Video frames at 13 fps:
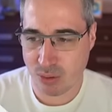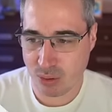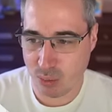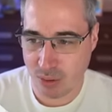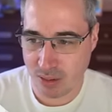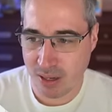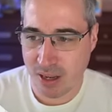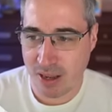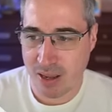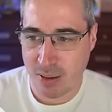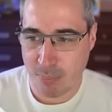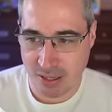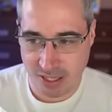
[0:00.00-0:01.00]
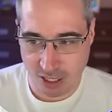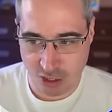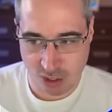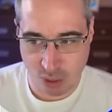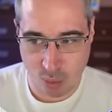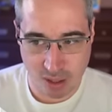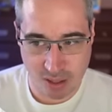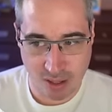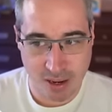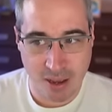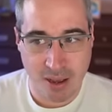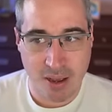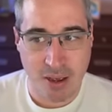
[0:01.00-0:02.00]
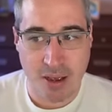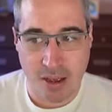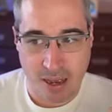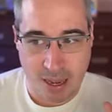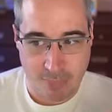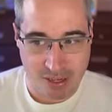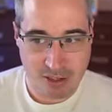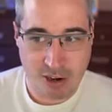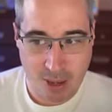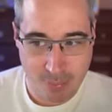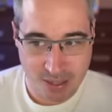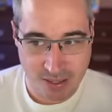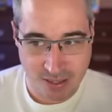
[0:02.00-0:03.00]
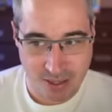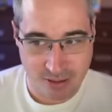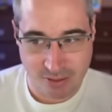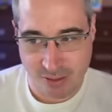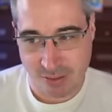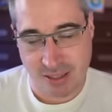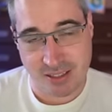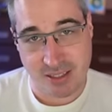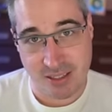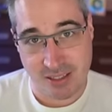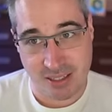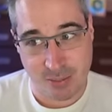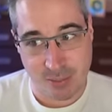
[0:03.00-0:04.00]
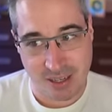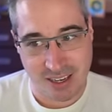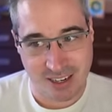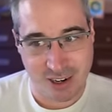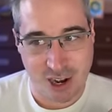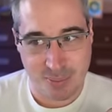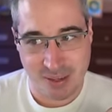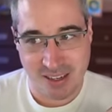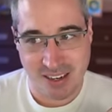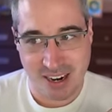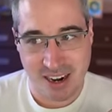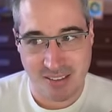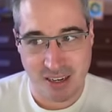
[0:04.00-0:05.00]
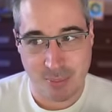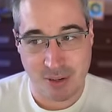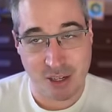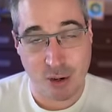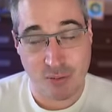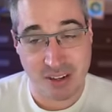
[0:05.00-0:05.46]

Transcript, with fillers: of those would potentially work. I'm going to copy it here. So nice and easy. We hit copy. And then I'm going to